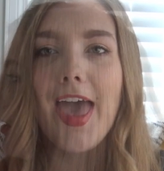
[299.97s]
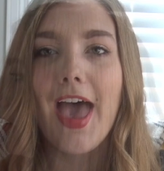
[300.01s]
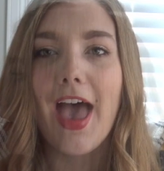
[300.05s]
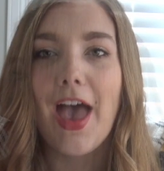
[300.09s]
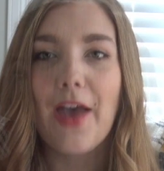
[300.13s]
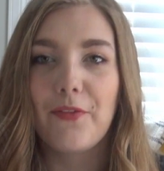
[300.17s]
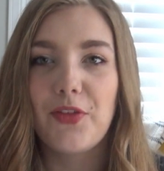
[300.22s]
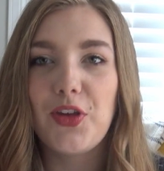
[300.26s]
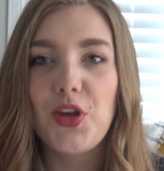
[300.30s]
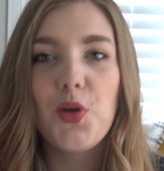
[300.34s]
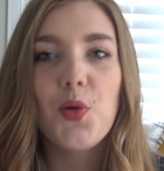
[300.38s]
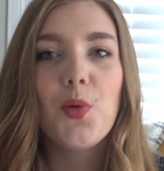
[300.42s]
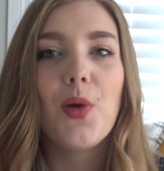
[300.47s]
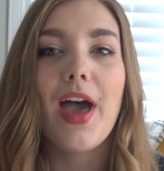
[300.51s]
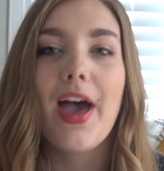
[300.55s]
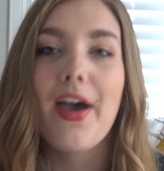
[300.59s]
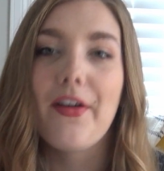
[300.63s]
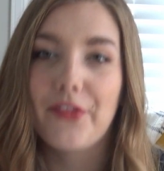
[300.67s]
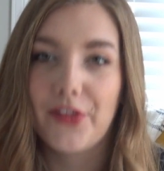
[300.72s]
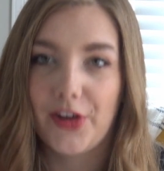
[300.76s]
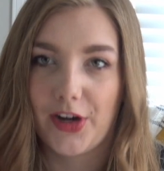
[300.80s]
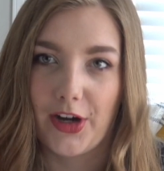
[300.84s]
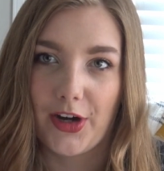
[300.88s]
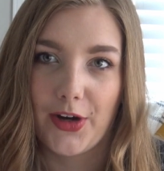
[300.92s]
Have you
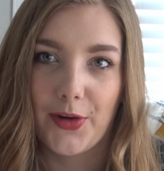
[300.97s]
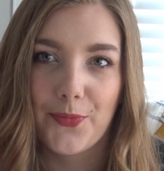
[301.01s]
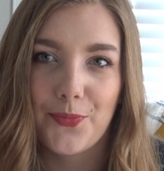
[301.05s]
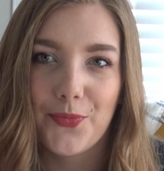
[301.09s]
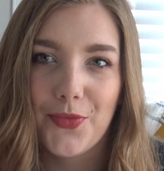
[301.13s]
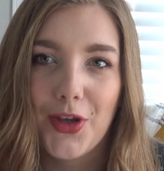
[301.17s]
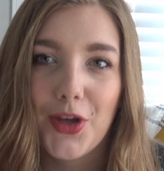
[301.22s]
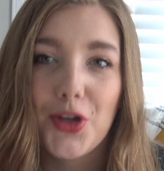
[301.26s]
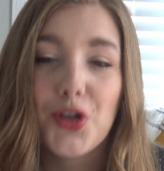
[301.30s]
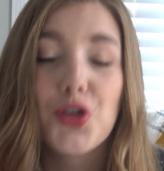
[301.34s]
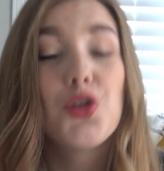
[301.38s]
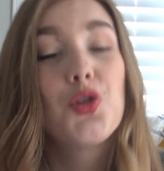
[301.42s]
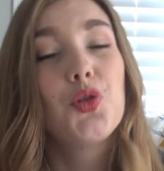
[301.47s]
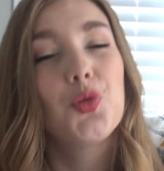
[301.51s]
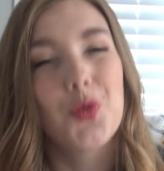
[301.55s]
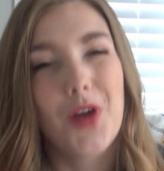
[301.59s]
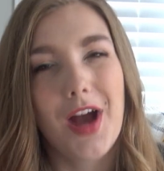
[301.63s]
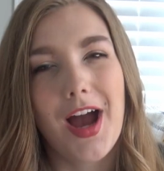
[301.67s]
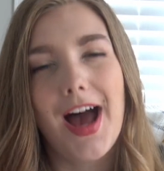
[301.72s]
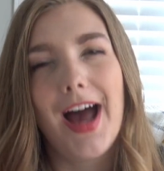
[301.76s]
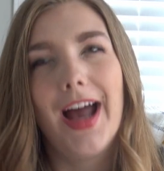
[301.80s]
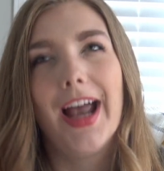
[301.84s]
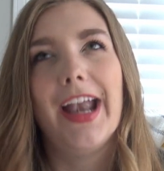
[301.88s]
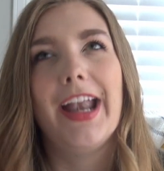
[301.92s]
ever
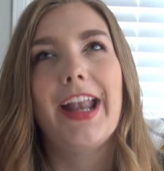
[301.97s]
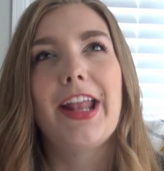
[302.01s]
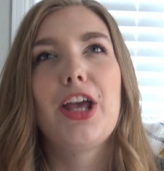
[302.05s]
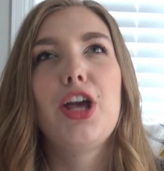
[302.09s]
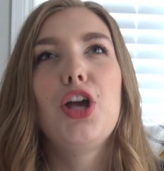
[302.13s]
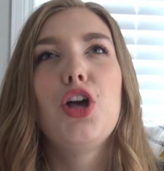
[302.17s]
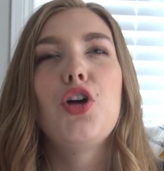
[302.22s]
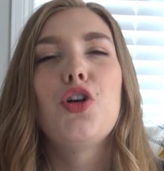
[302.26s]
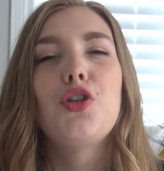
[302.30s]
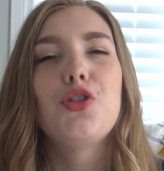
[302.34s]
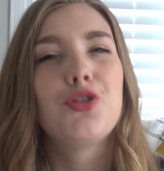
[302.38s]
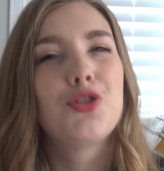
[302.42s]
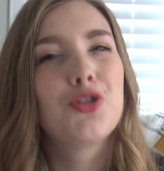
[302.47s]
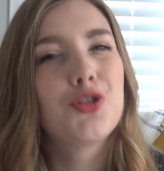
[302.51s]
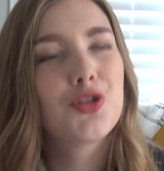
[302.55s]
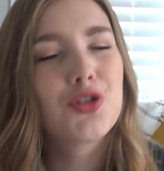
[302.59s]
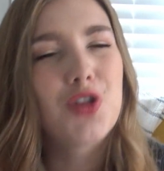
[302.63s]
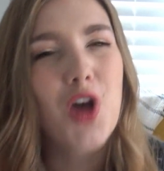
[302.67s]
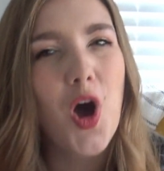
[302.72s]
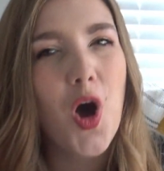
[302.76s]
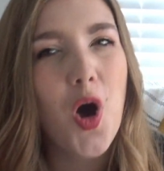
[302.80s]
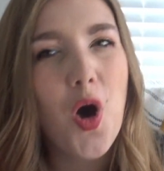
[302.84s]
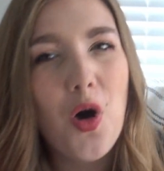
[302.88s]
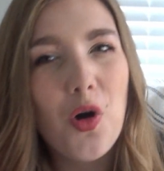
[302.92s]
tried
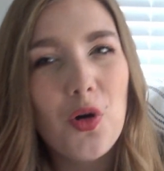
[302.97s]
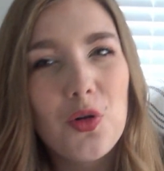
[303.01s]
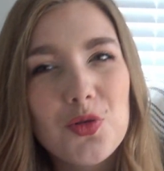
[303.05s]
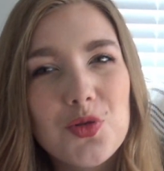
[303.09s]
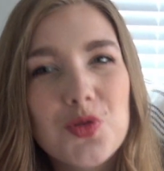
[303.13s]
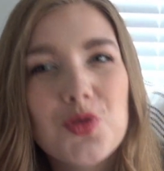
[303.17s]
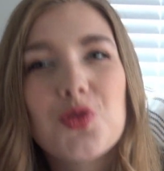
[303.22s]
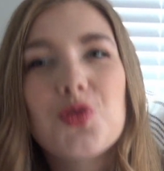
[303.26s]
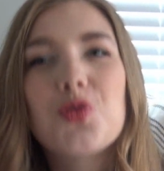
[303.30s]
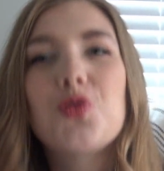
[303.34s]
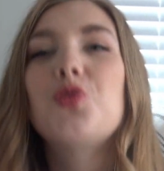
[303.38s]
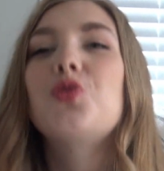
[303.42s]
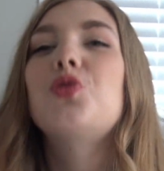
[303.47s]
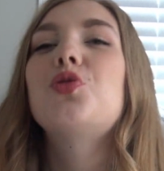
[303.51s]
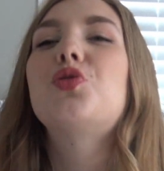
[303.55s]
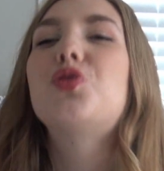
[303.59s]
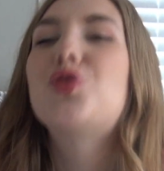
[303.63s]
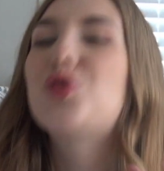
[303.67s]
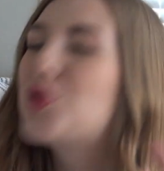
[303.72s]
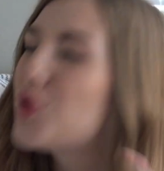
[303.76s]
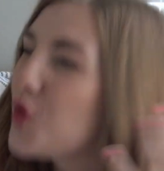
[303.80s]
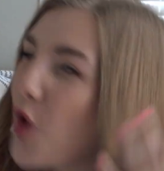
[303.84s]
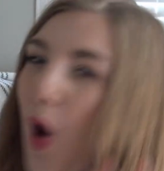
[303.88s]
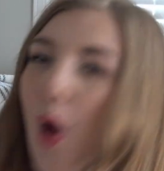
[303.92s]
so,
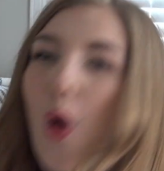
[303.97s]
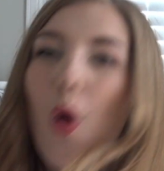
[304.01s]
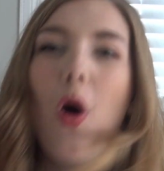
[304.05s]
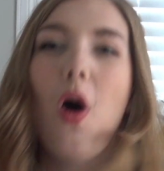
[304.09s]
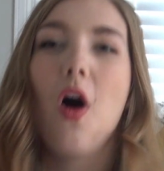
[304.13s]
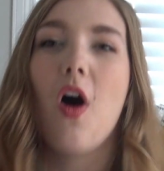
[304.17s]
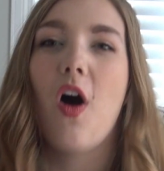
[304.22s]
so